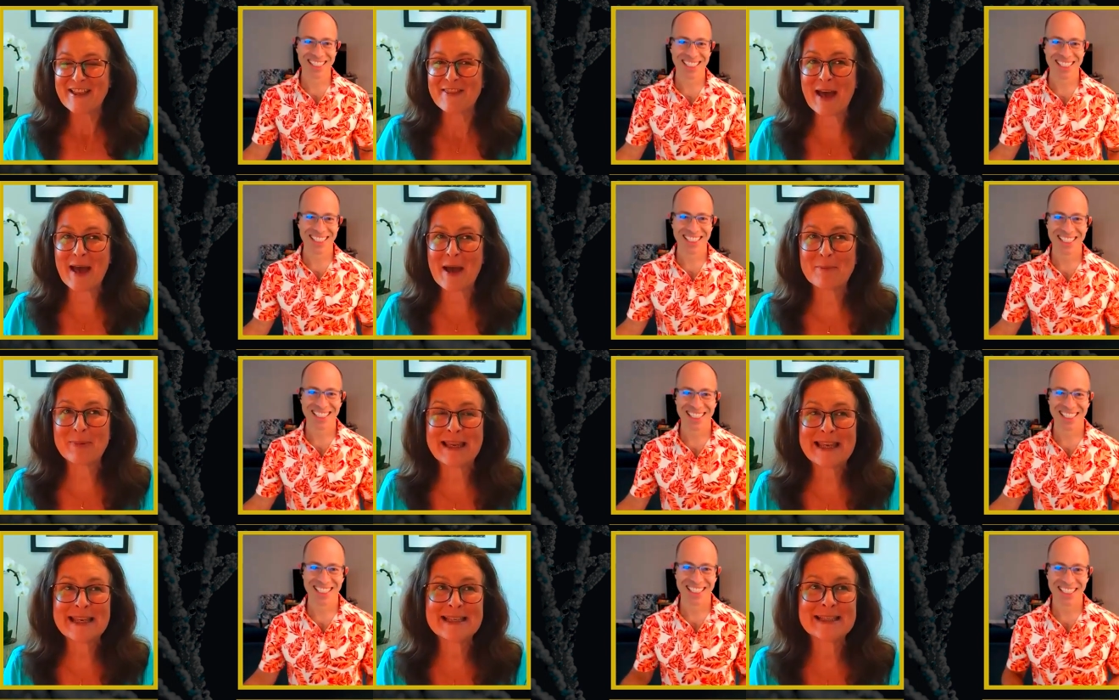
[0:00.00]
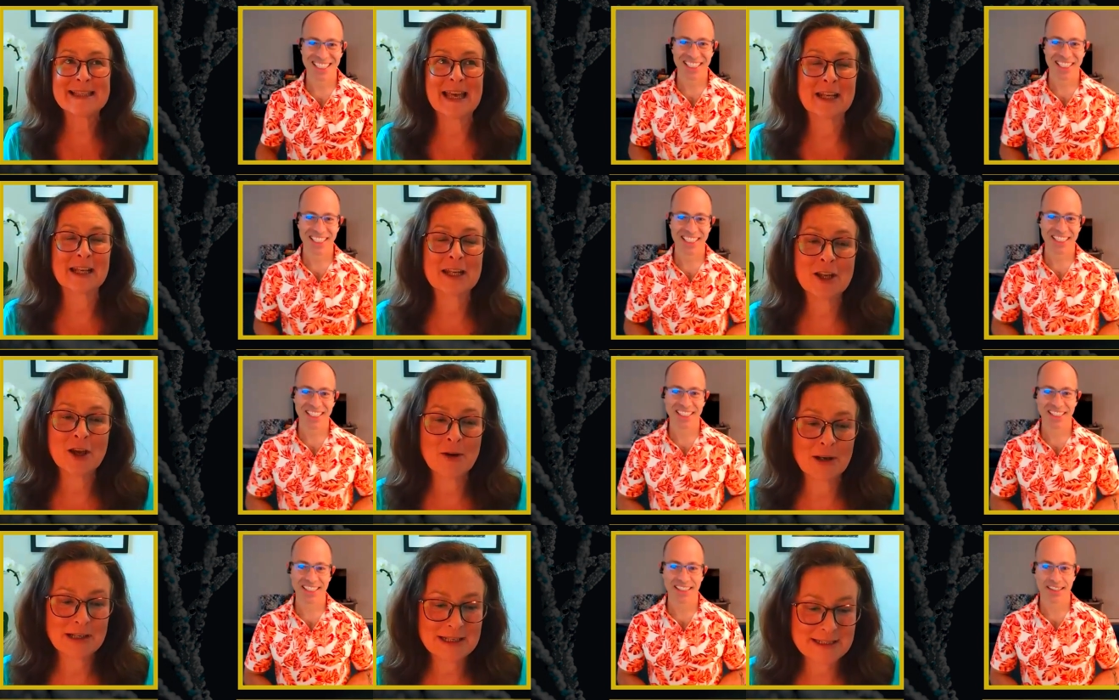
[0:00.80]
Speaker 1: That piece that I
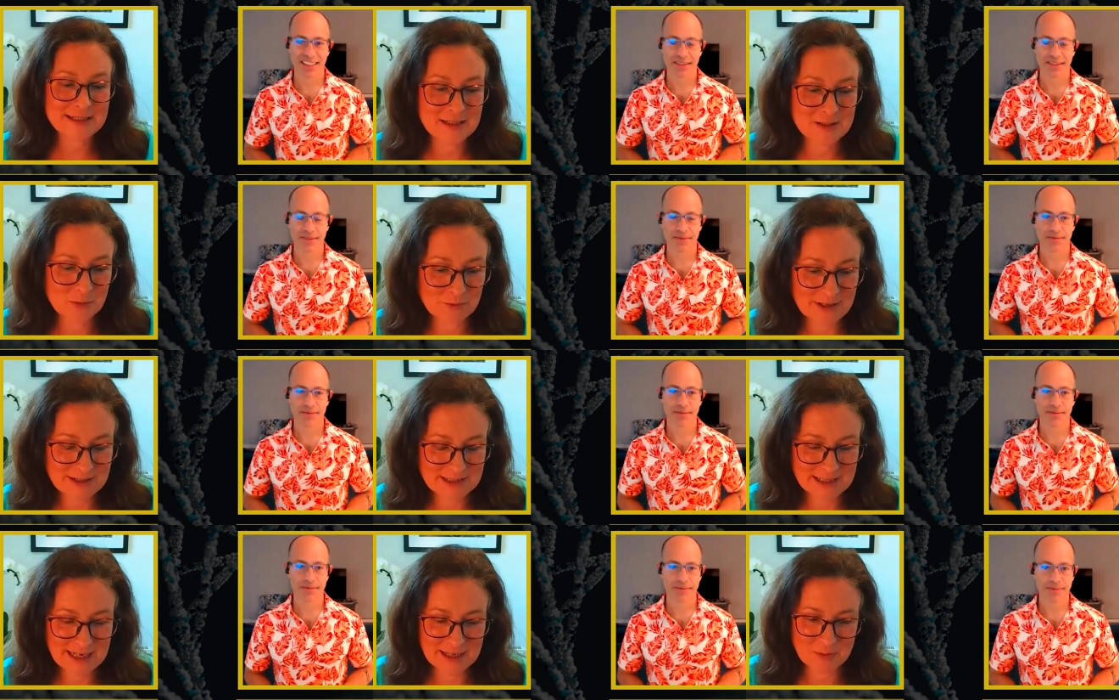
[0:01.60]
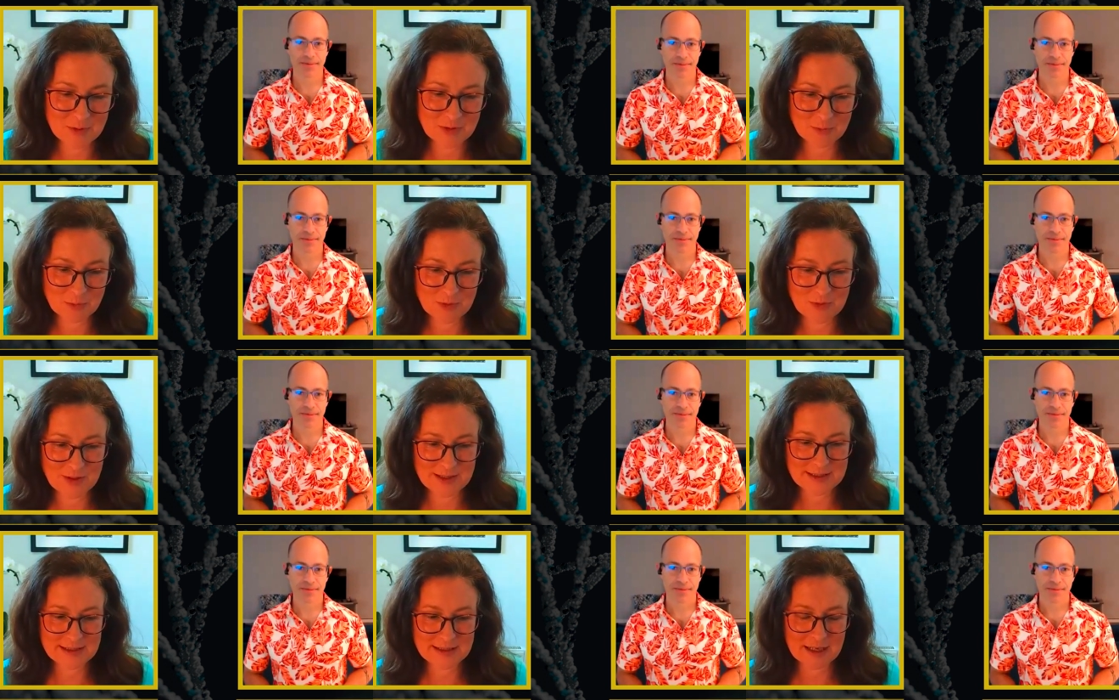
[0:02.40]
know our listeners will resonate with
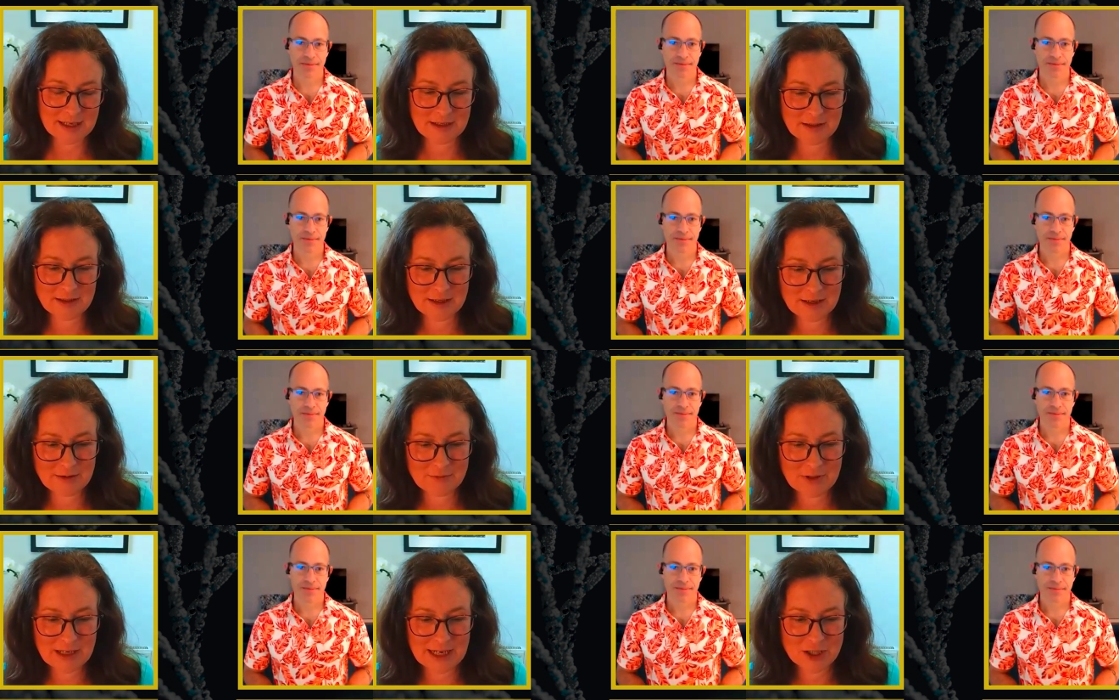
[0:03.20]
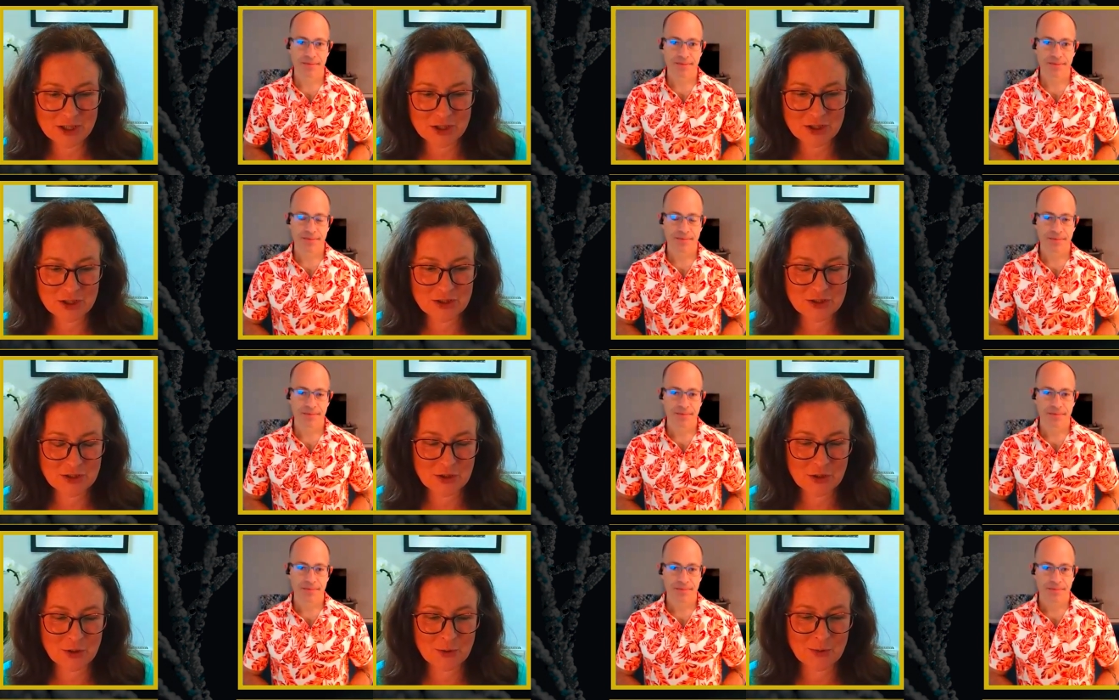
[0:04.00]
this in relation
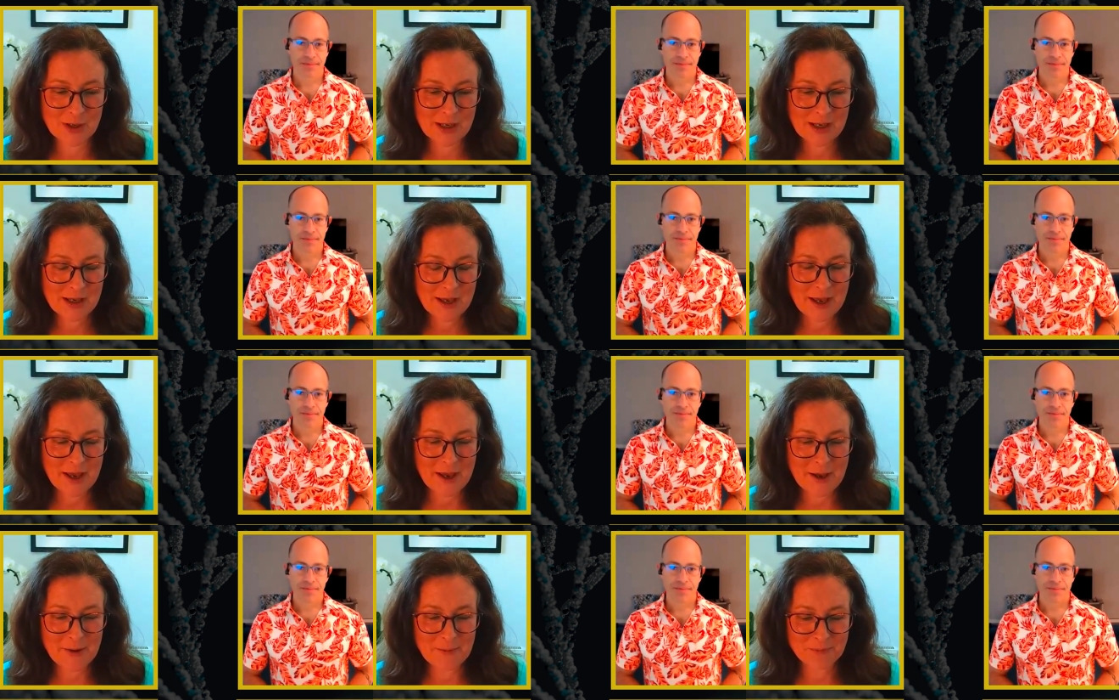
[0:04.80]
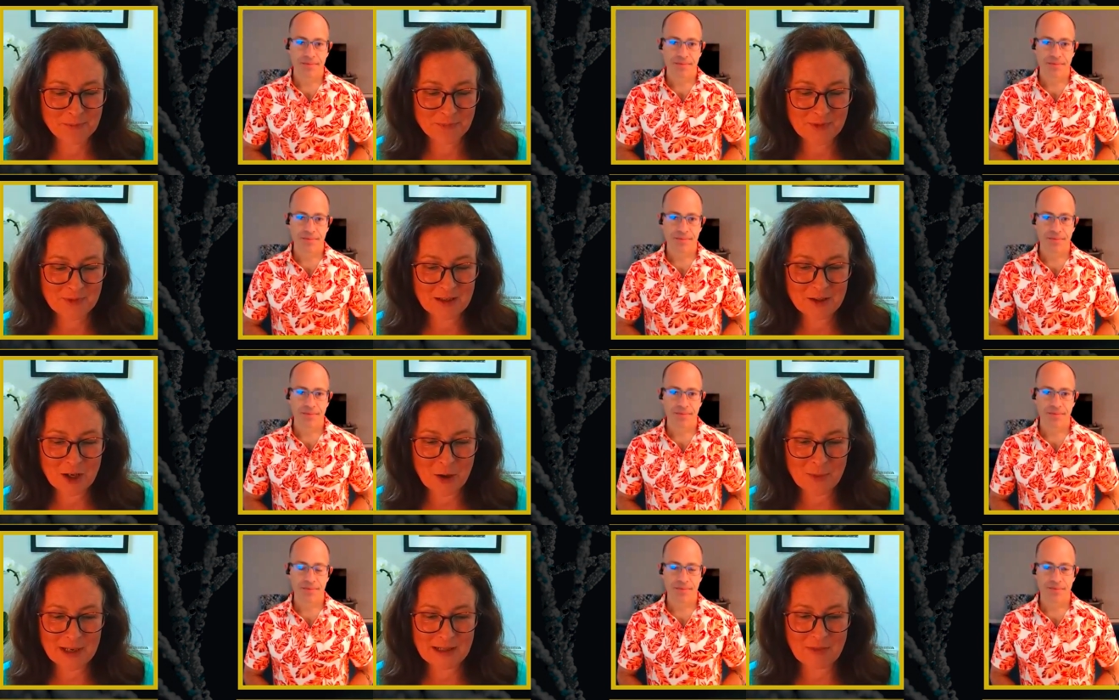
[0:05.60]
to
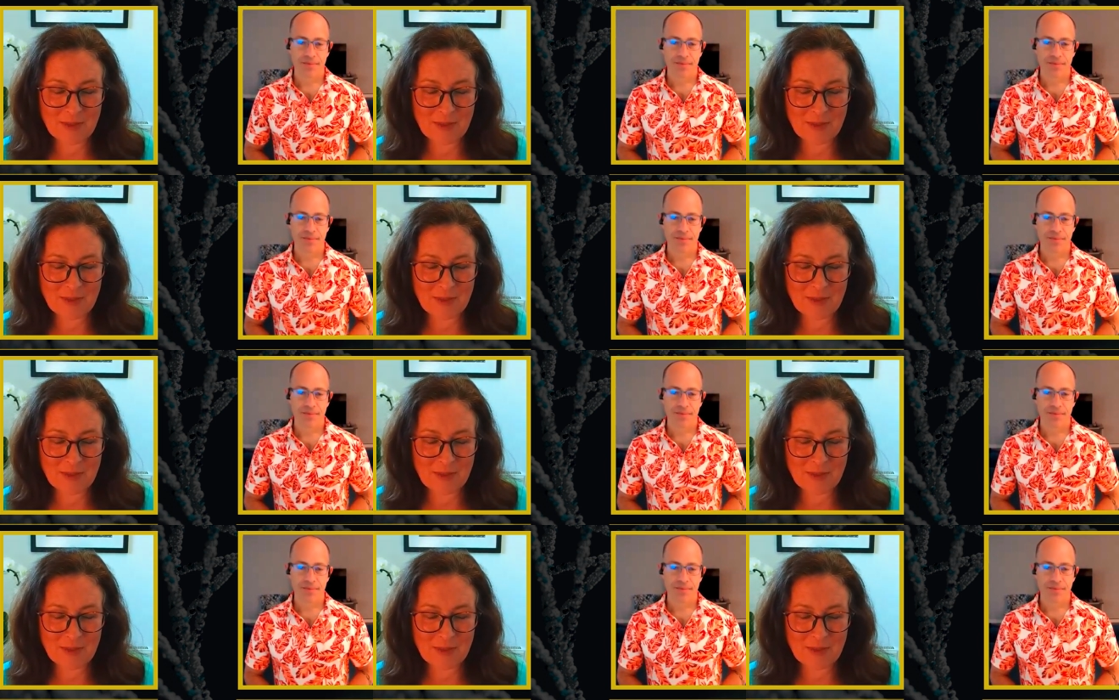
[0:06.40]
knowing